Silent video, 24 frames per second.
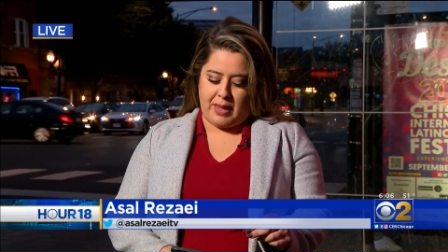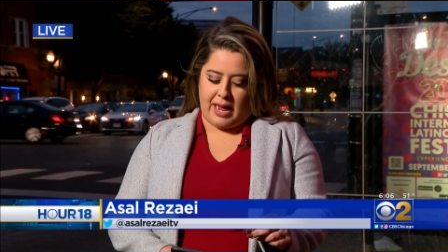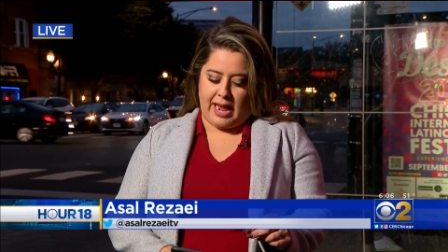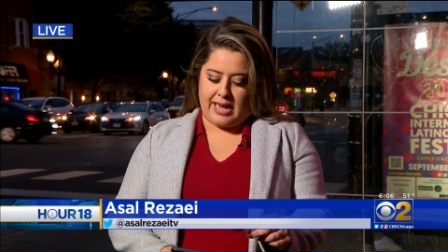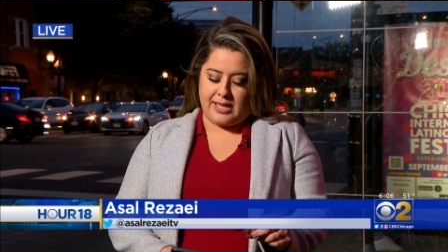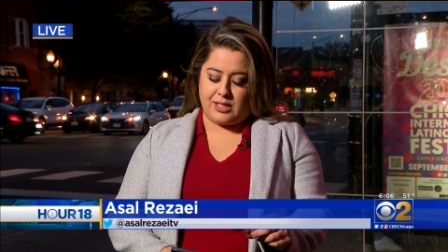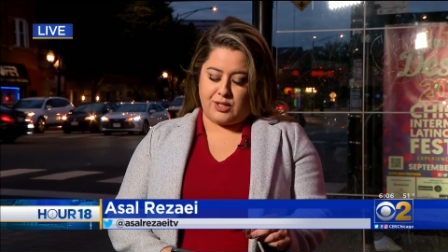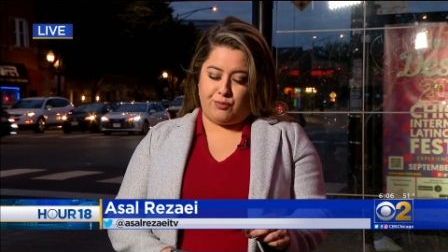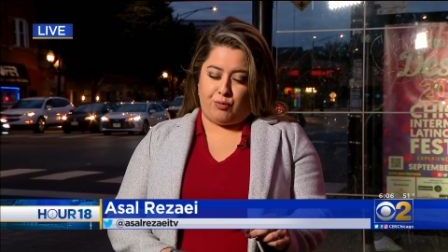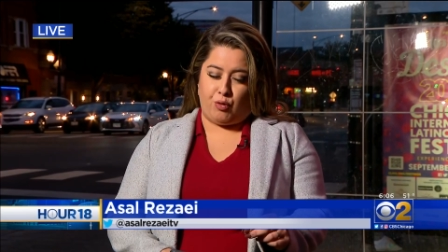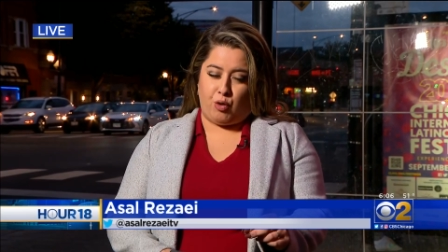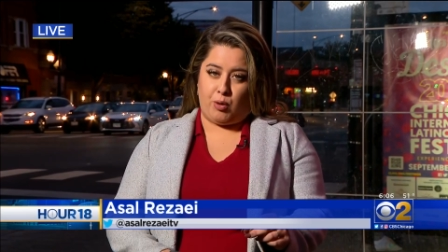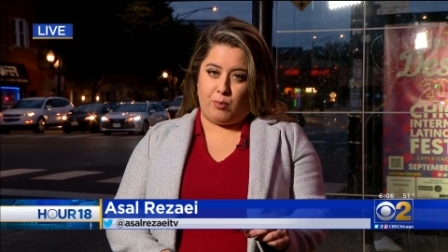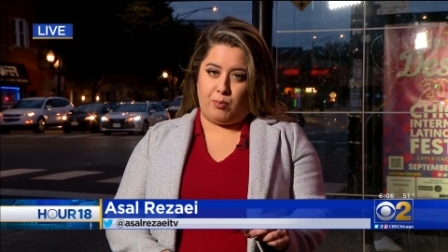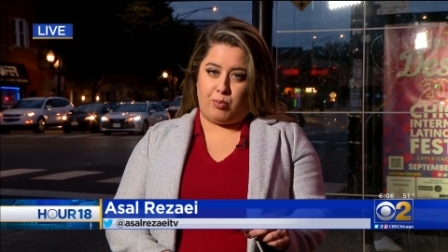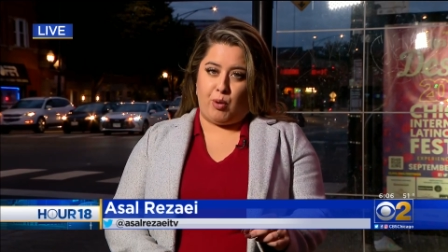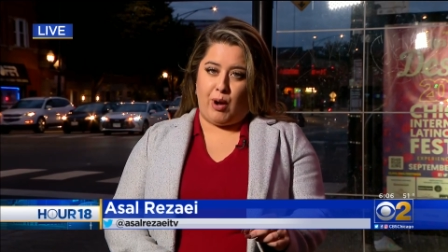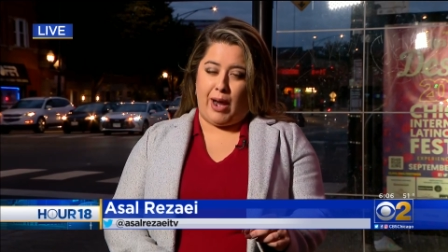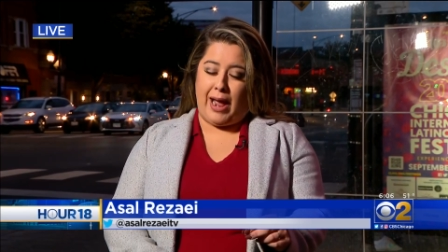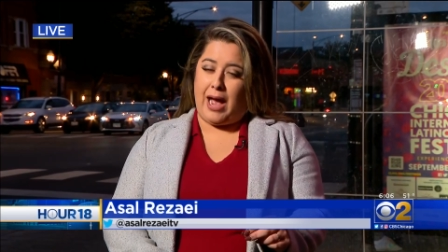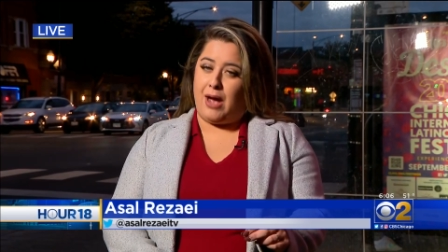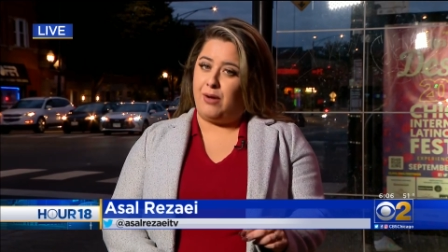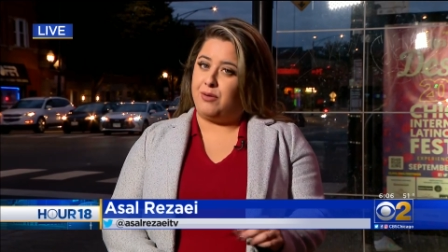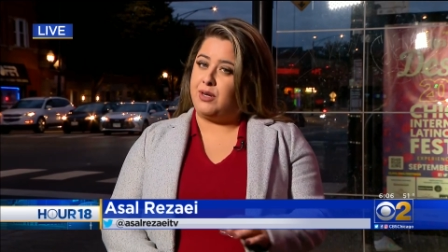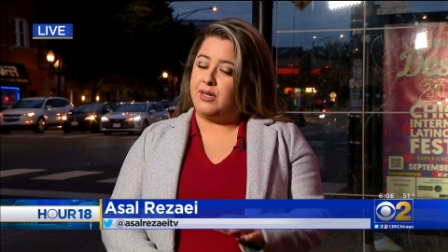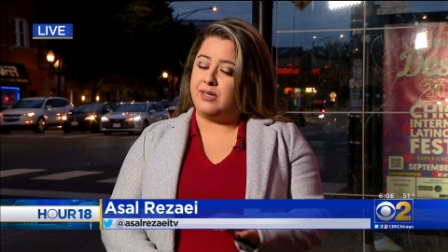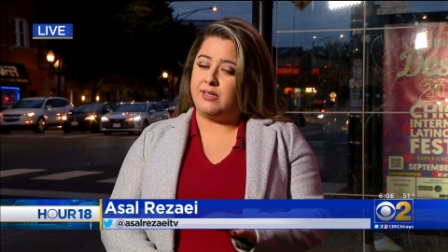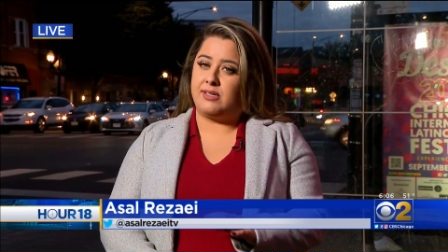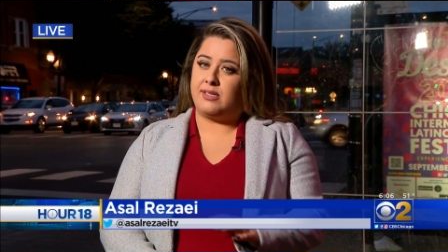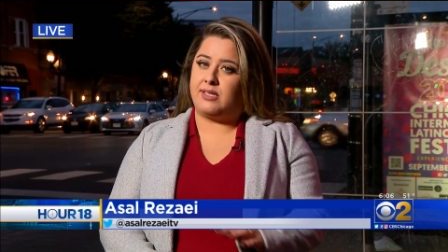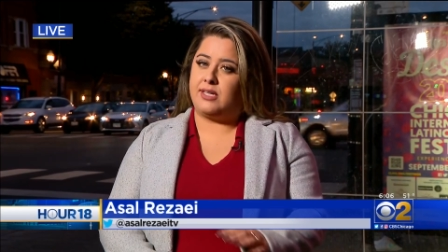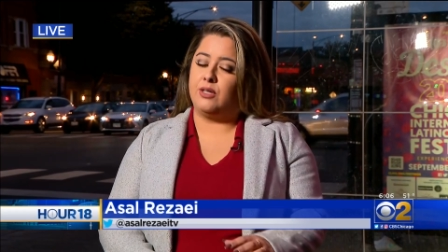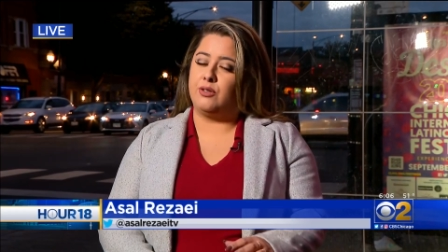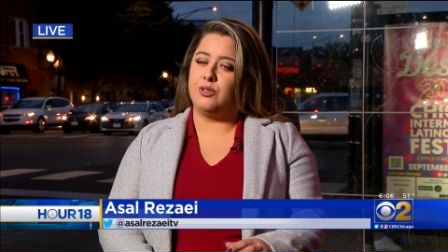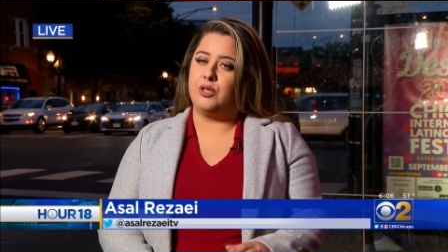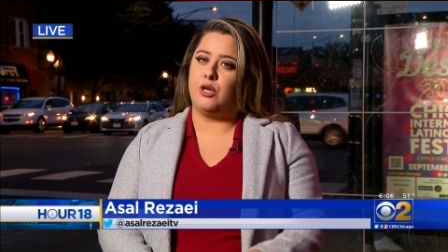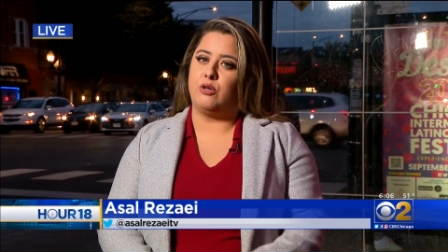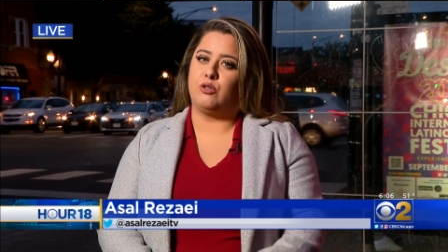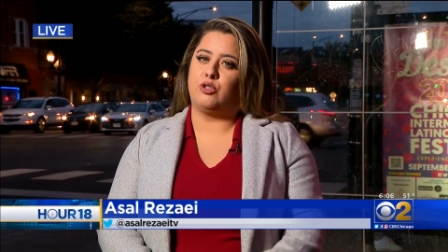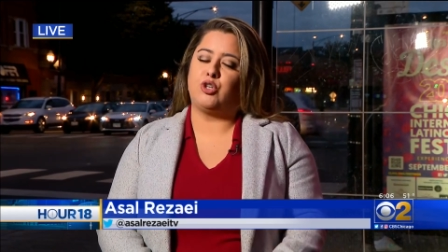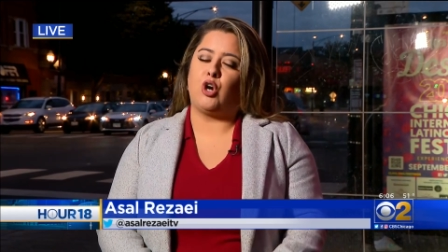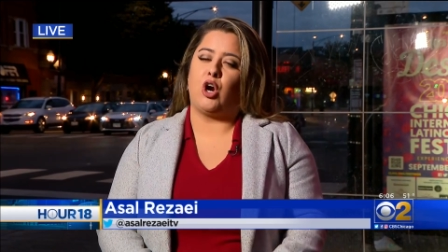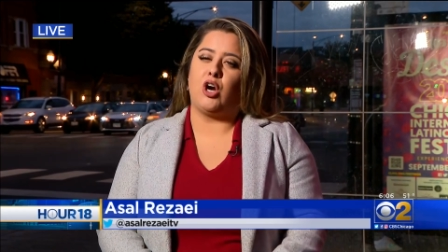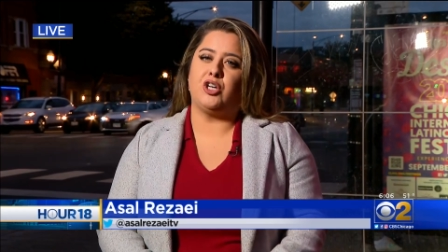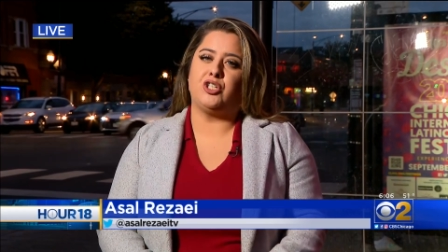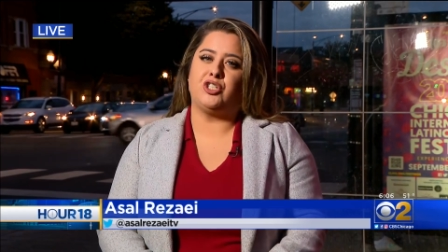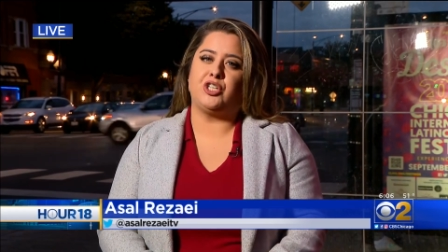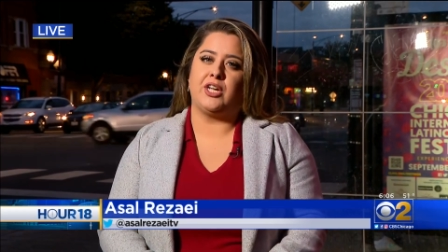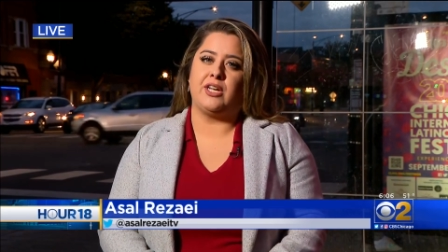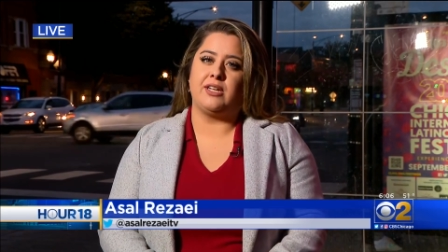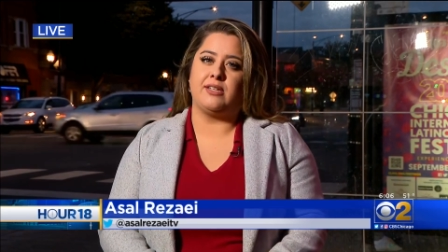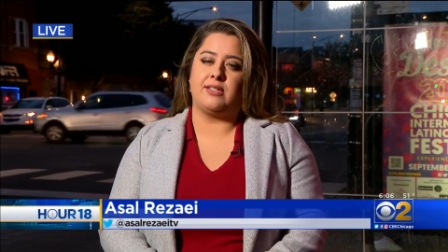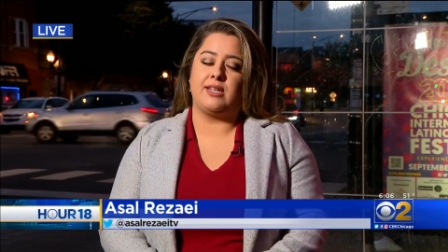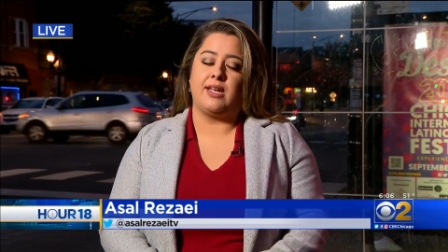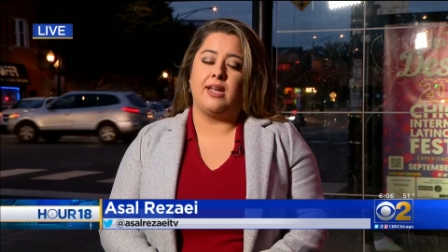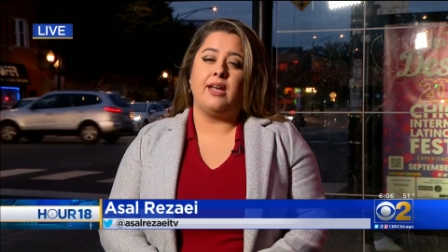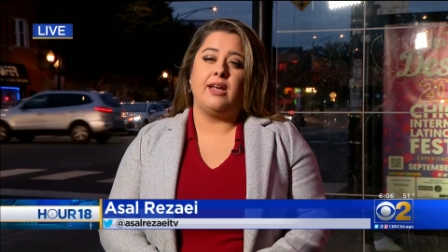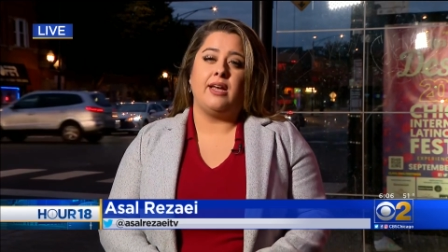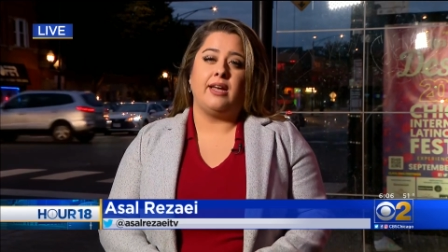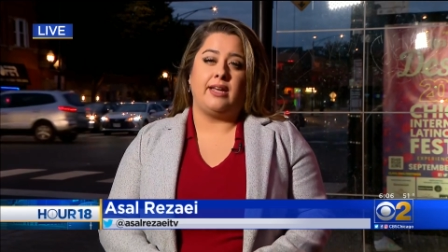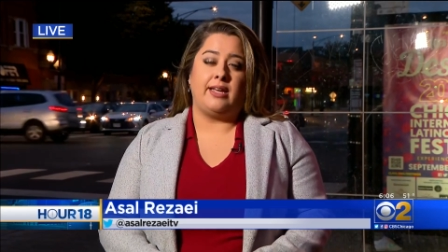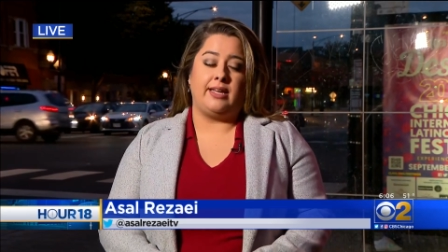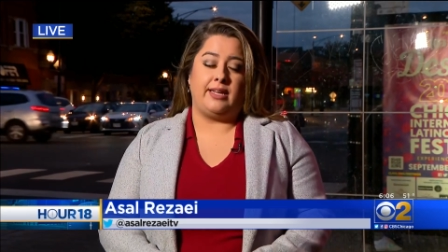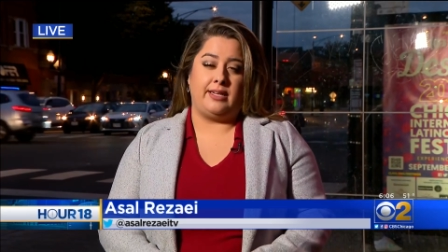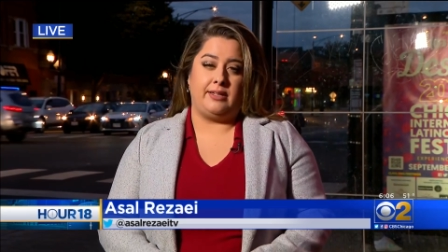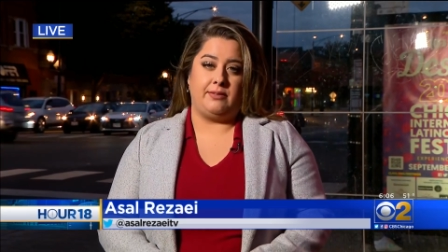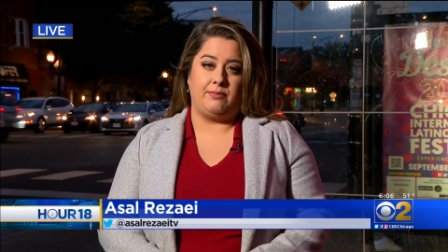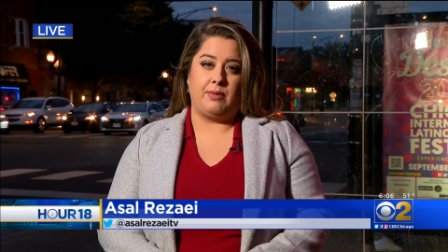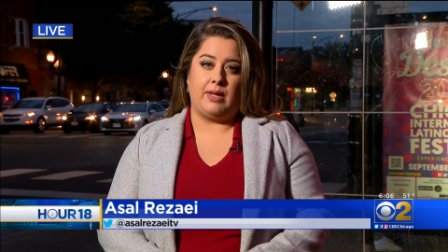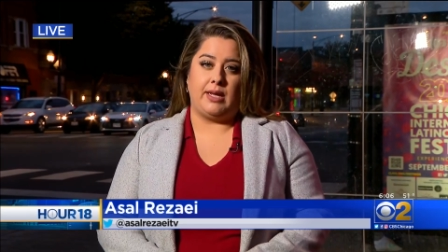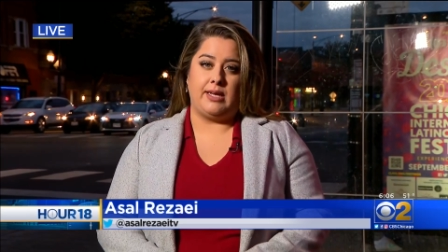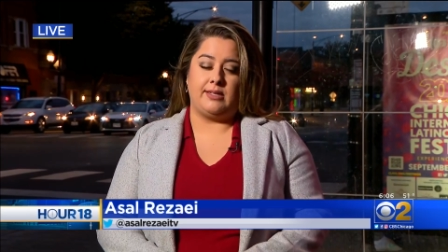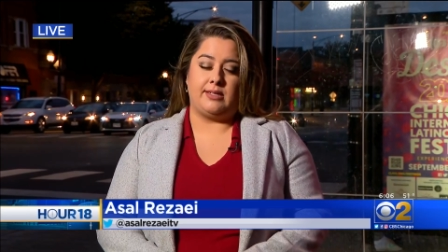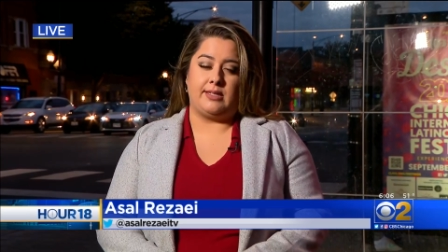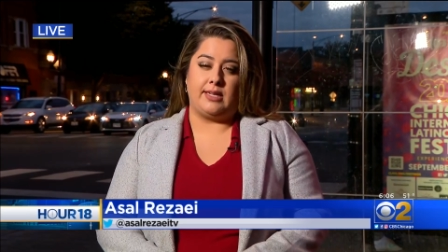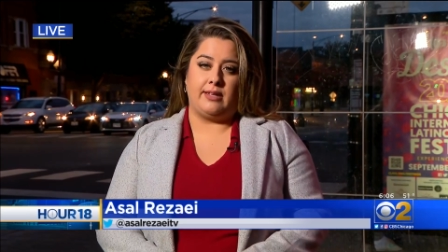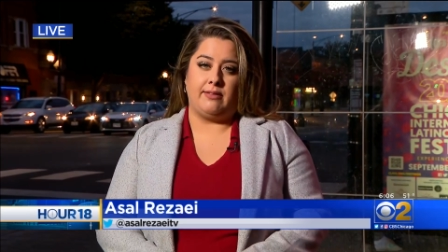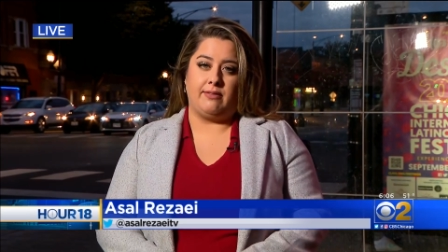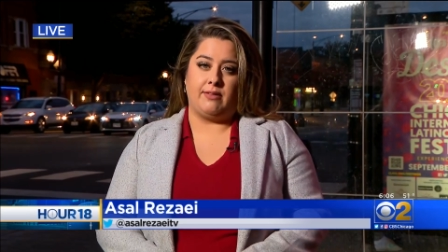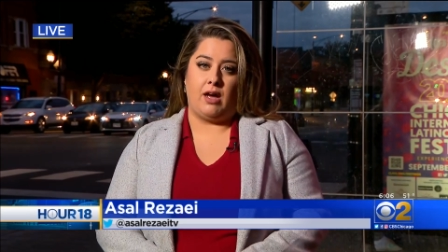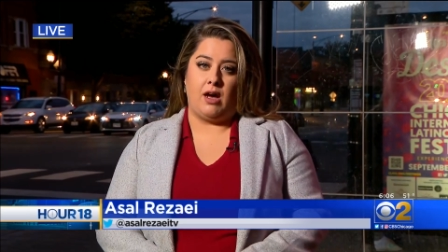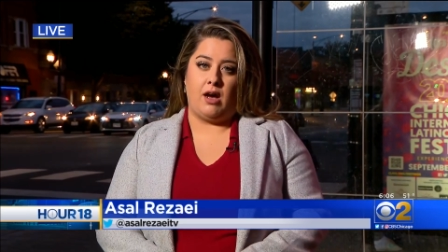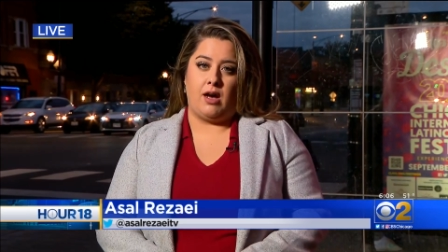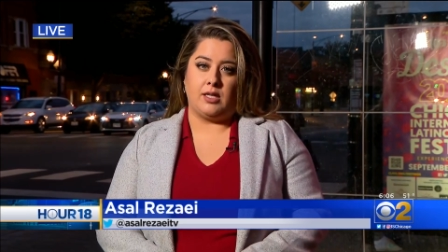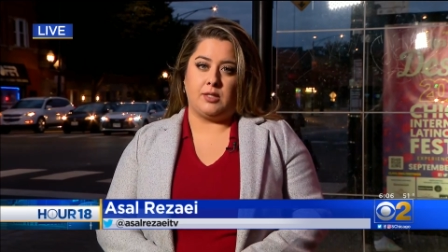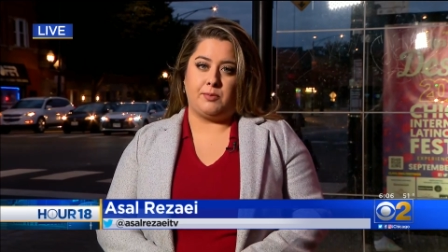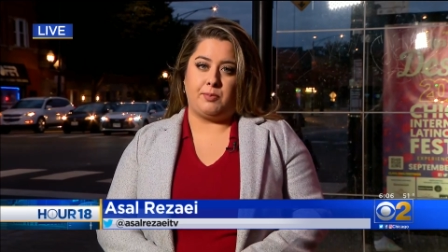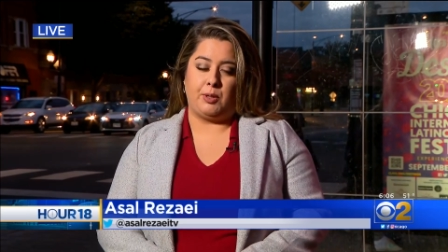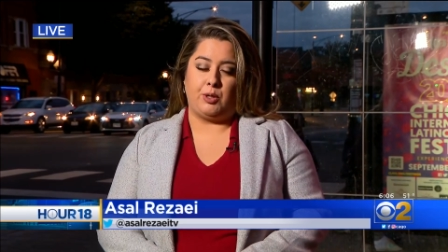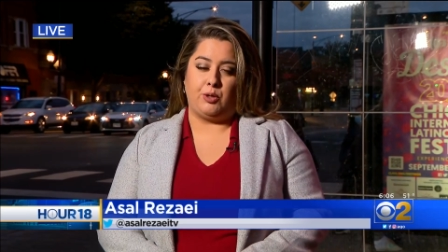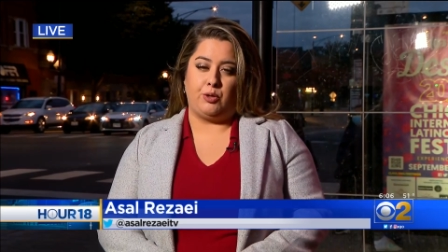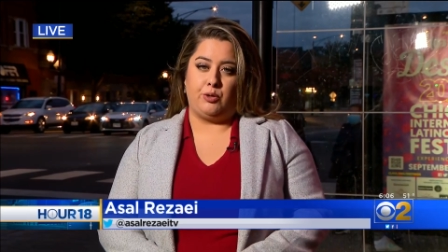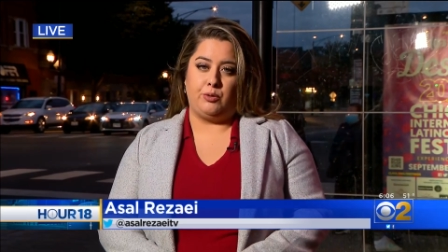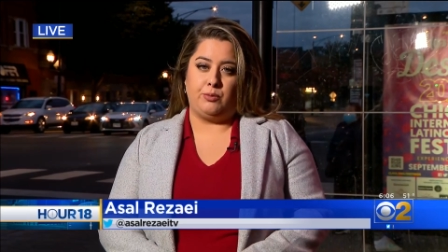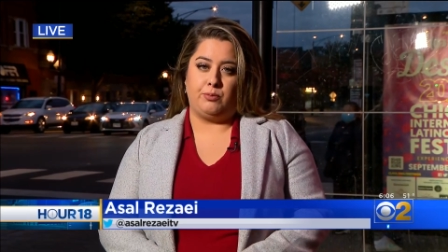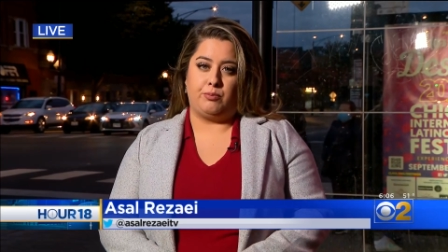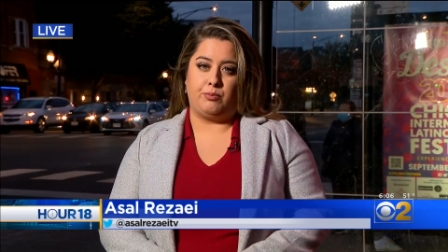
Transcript: As for Brown, still no charges. He is in the hospital.